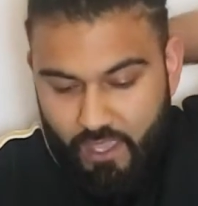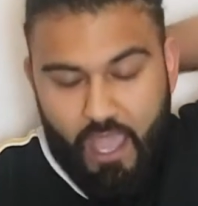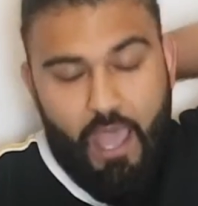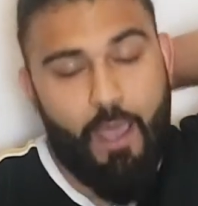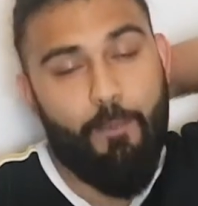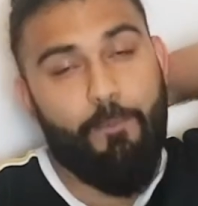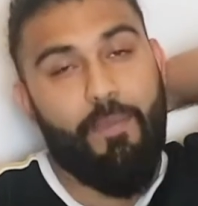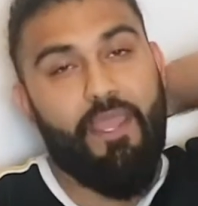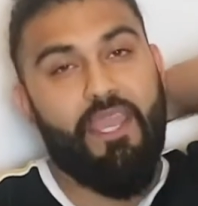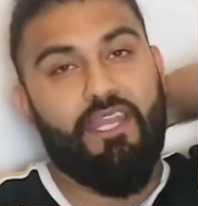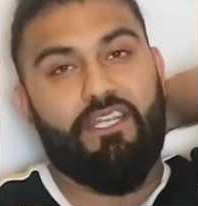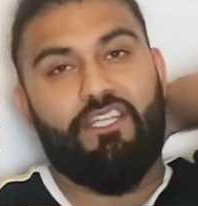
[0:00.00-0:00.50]

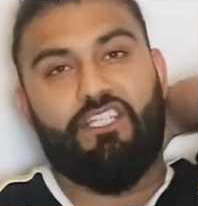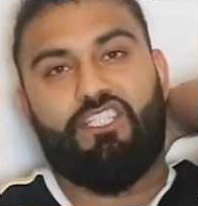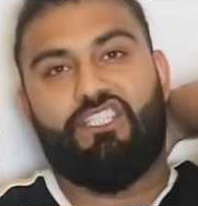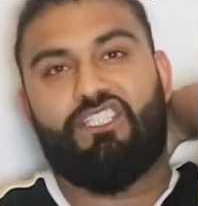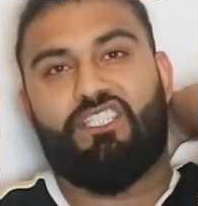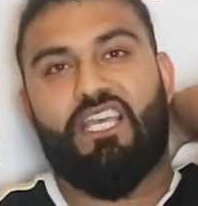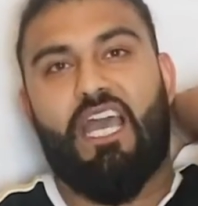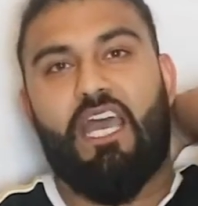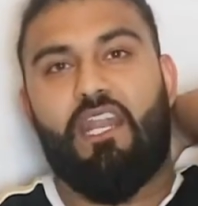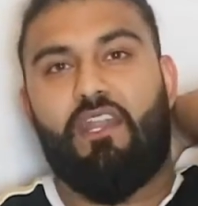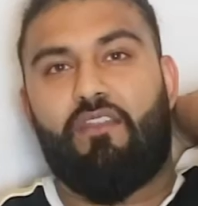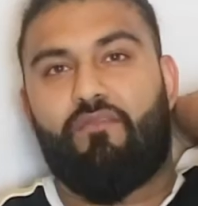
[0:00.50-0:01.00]
I'm here to
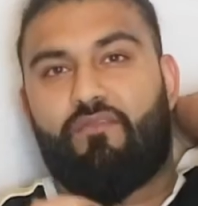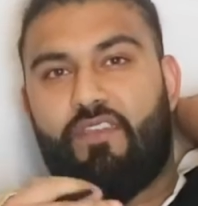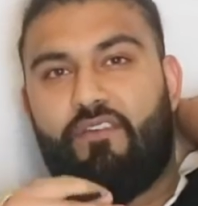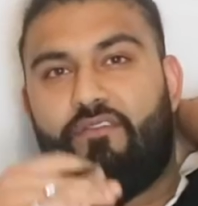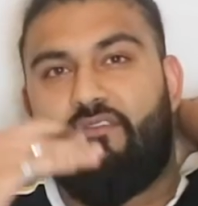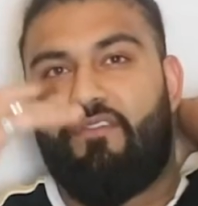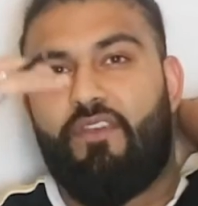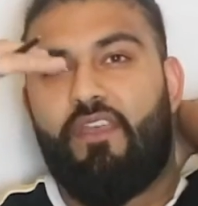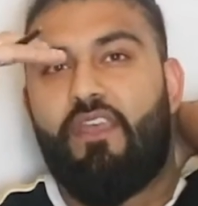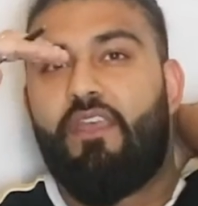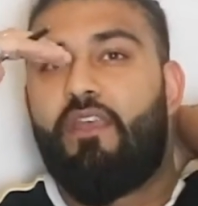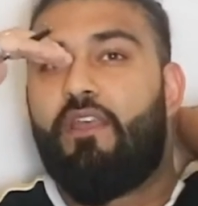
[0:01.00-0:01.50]
just kind of
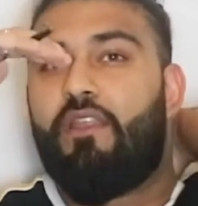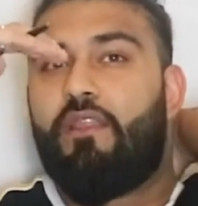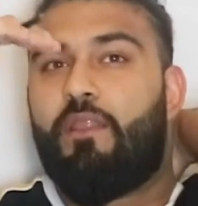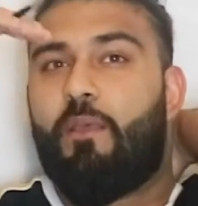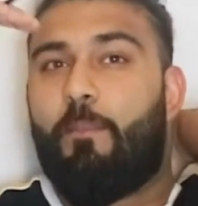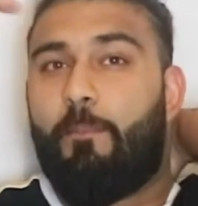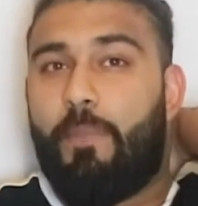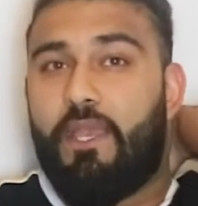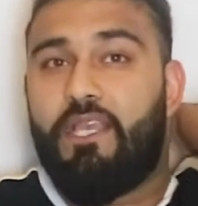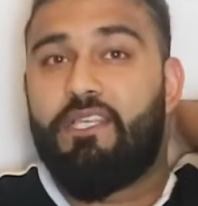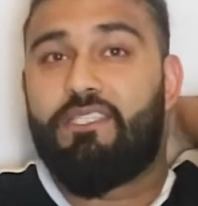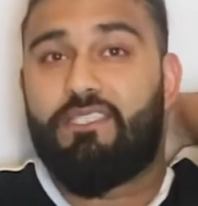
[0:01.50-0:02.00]
give the
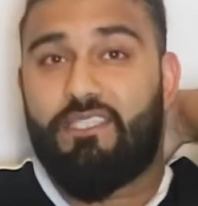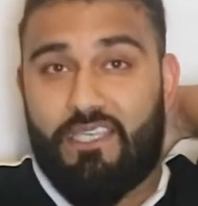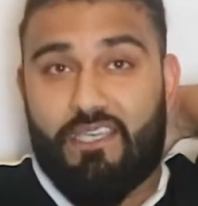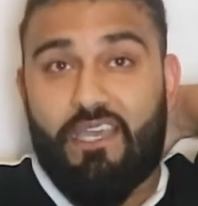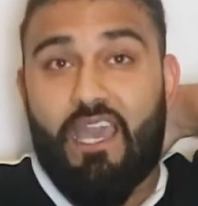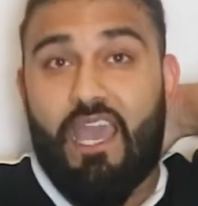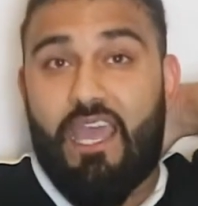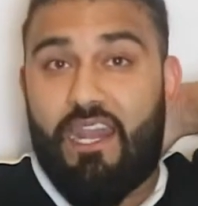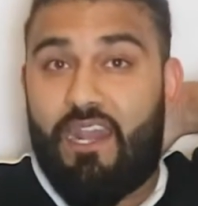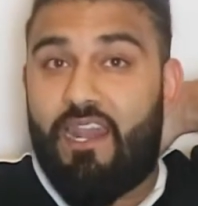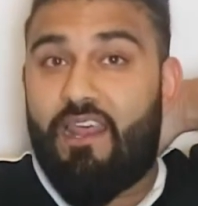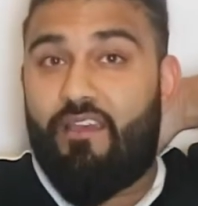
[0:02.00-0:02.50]
basic
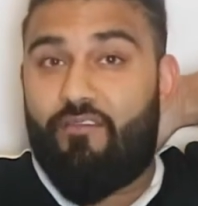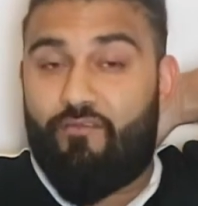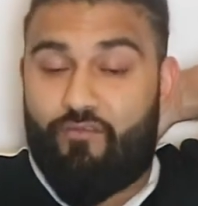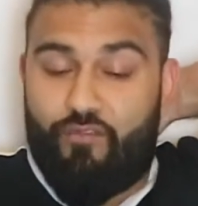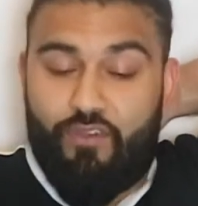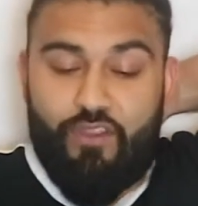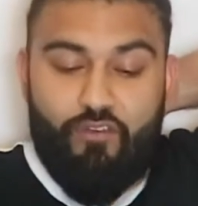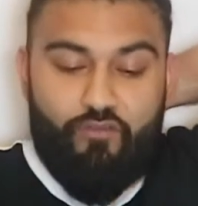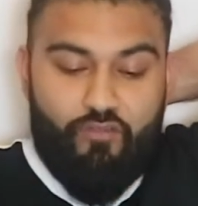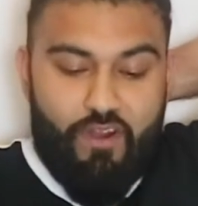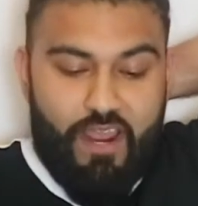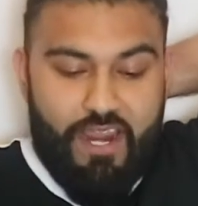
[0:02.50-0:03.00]
guideline
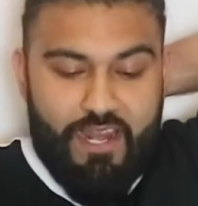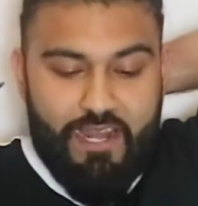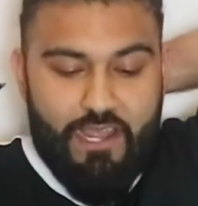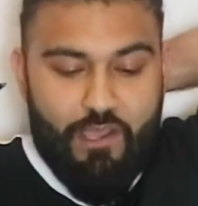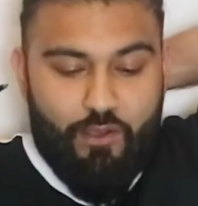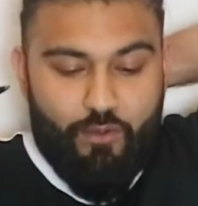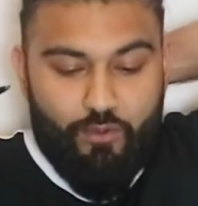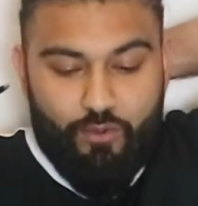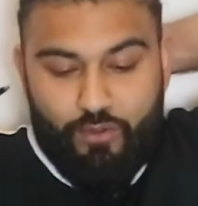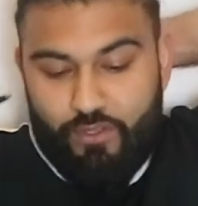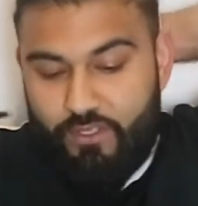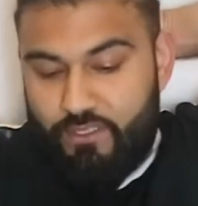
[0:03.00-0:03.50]
for it right
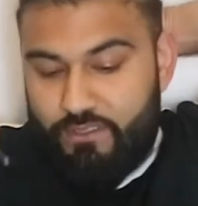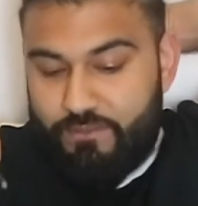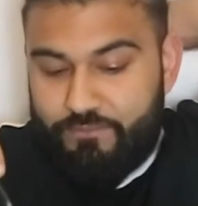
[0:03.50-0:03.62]
now.